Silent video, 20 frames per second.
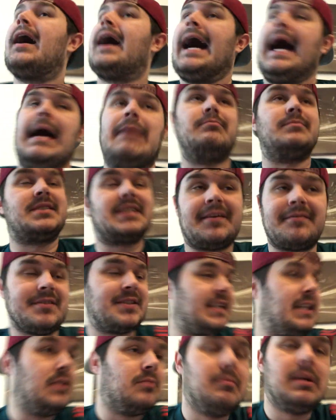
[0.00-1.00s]
um,
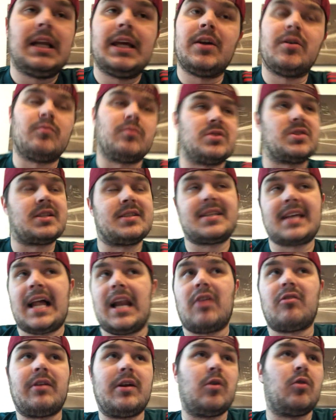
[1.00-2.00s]
seventeen million was the
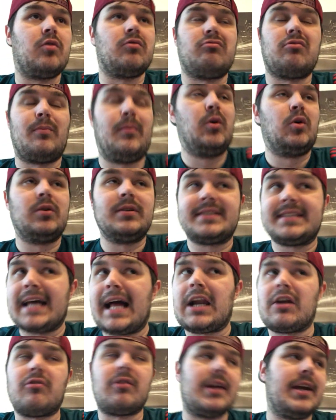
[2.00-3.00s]
salary or the reported
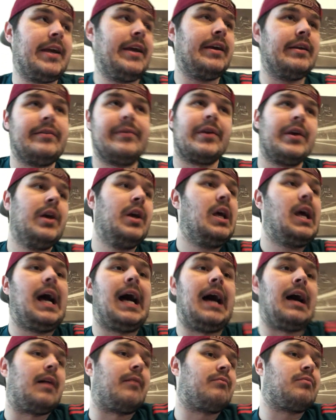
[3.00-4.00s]
salary in
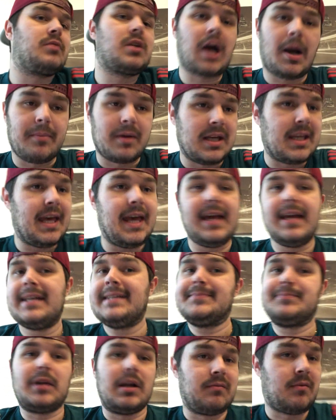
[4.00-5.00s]
a uh, couple of
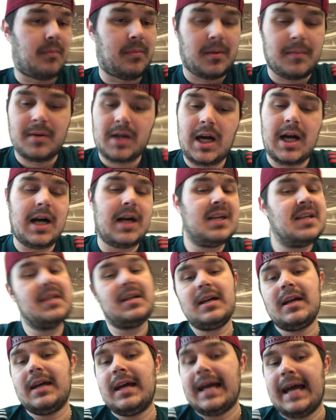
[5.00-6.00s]
years, blah, blah, blah, blah.
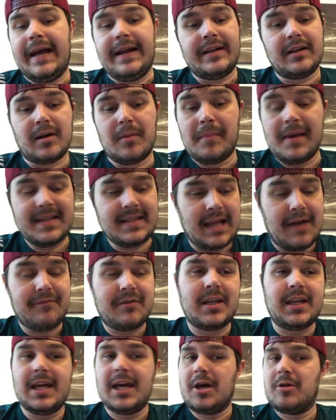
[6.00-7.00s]
And I made that
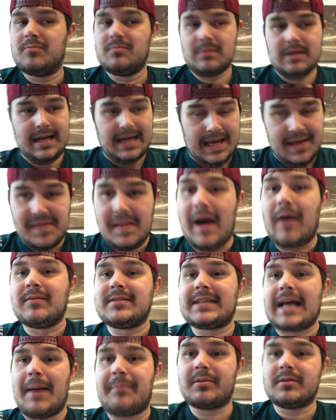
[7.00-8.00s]
video and now
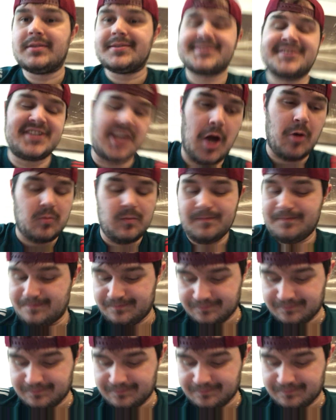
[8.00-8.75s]
it's happened. So,